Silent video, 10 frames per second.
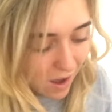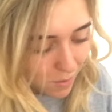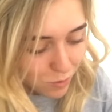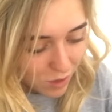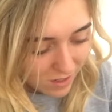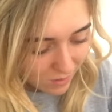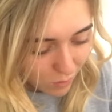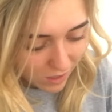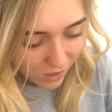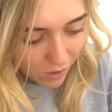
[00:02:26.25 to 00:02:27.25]
I'm dreading
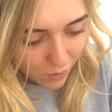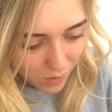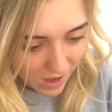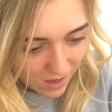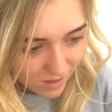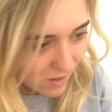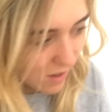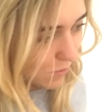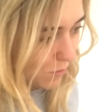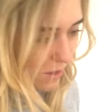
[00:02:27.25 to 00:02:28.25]
when I go away
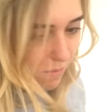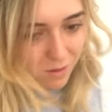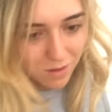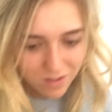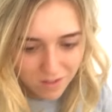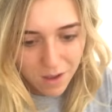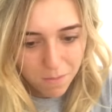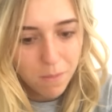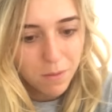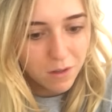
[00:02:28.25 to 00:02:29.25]
next week because I'm
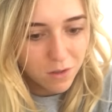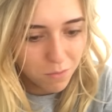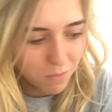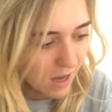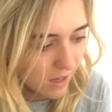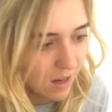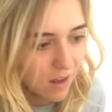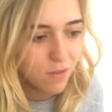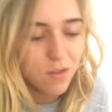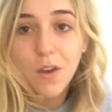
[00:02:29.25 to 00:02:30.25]
going to come back and
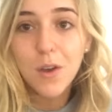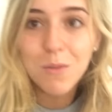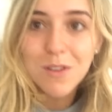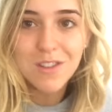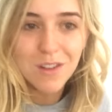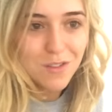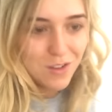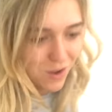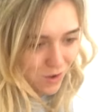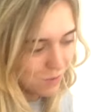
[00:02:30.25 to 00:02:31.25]
have so much stuff
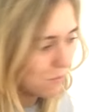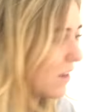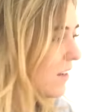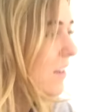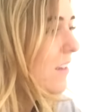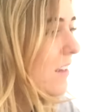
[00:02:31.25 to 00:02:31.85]
to open.